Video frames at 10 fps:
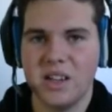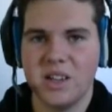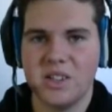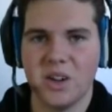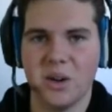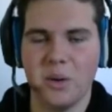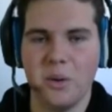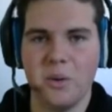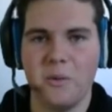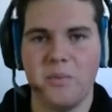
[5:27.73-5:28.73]

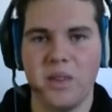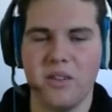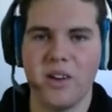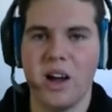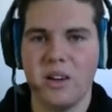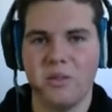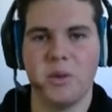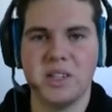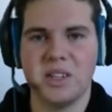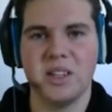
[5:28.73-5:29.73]
So Avant
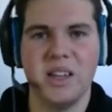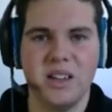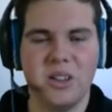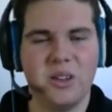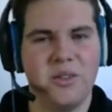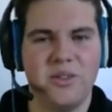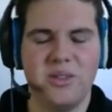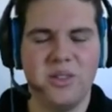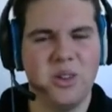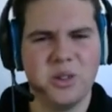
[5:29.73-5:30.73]
recently, a lot of
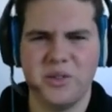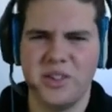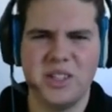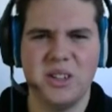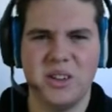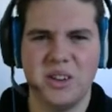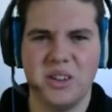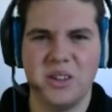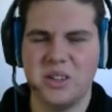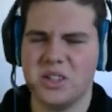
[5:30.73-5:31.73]
controversy, a
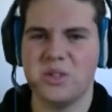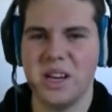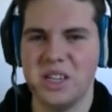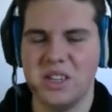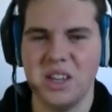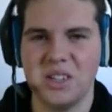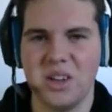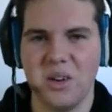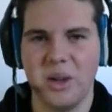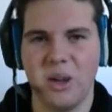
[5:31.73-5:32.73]
lot of strange things
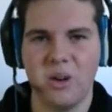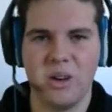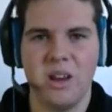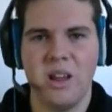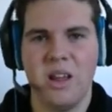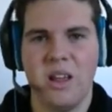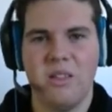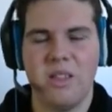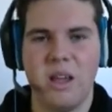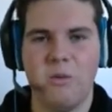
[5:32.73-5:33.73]
going on.
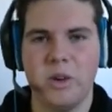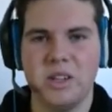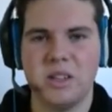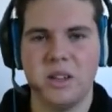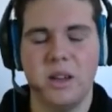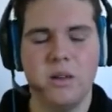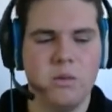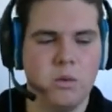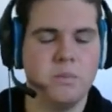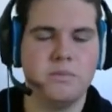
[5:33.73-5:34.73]
They recently,
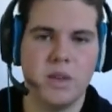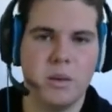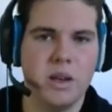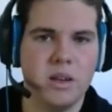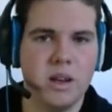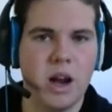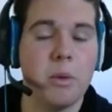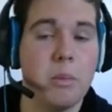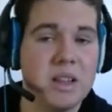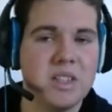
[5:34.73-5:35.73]
well, I mean, a
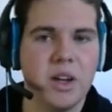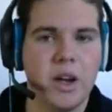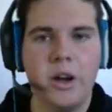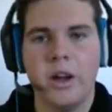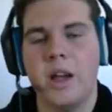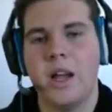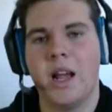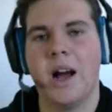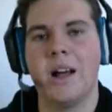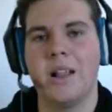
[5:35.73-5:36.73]
couple months ago,
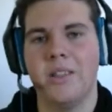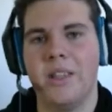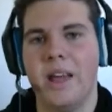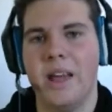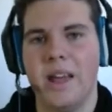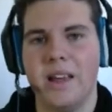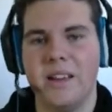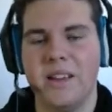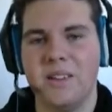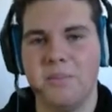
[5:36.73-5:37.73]
cut their
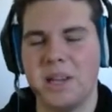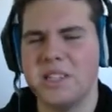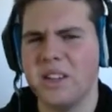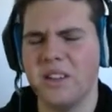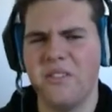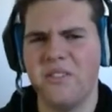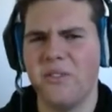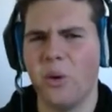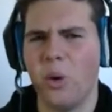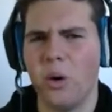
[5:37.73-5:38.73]
basically
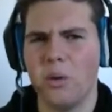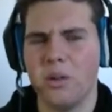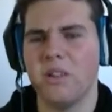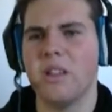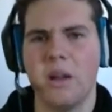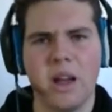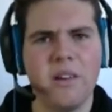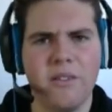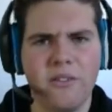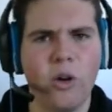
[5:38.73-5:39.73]
they
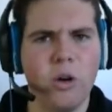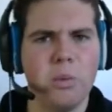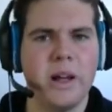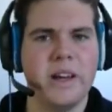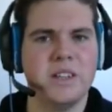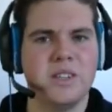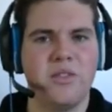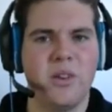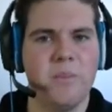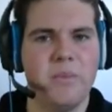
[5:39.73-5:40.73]
cut 4 players
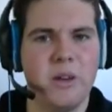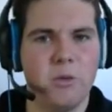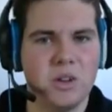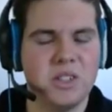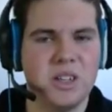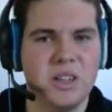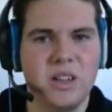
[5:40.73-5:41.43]
from their roster,